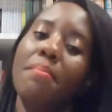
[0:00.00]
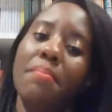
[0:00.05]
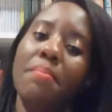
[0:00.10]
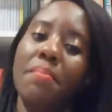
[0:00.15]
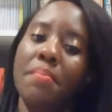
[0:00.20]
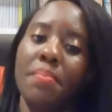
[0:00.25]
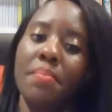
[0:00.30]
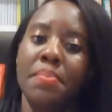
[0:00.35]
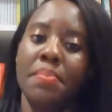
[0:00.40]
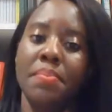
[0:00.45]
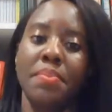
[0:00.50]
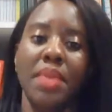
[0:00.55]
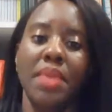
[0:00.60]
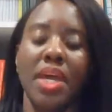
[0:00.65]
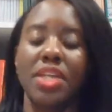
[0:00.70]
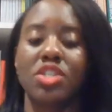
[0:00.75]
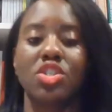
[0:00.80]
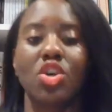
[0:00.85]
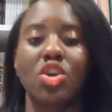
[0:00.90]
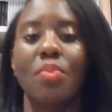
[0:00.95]

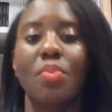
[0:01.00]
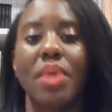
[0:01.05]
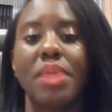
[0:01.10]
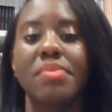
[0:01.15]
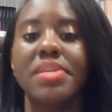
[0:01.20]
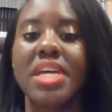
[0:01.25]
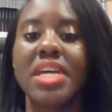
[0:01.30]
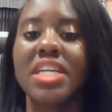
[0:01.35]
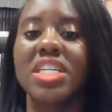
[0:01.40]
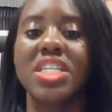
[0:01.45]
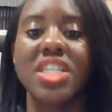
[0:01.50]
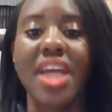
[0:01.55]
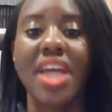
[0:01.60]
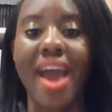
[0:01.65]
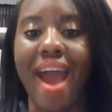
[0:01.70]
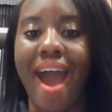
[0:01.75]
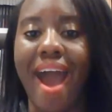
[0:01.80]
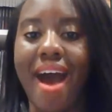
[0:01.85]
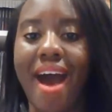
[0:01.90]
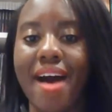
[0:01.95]
And so maybe they didn't
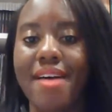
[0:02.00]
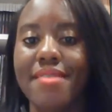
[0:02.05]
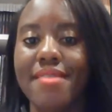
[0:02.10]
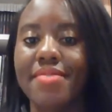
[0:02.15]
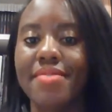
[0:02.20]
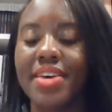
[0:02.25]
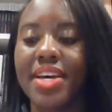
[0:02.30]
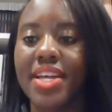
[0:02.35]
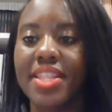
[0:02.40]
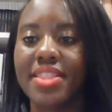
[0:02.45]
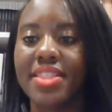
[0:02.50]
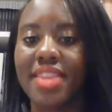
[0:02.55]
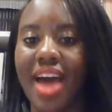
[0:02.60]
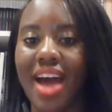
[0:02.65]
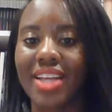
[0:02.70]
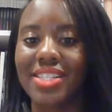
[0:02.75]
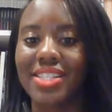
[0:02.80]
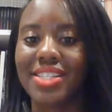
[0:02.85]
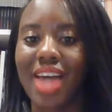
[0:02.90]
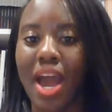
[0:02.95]
have
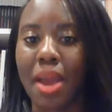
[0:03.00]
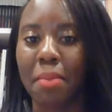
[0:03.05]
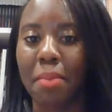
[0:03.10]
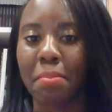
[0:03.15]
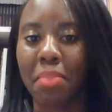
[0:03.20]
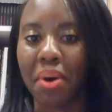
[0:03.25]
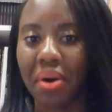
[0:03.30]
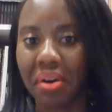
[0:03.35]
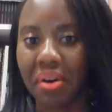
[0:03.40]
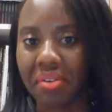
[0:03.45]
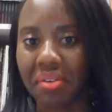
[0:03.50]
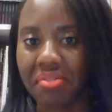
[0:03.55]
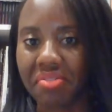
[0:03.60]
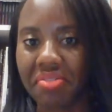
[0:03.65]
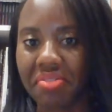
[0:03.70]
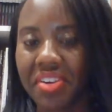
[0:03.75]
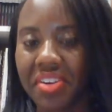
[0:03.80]
that type of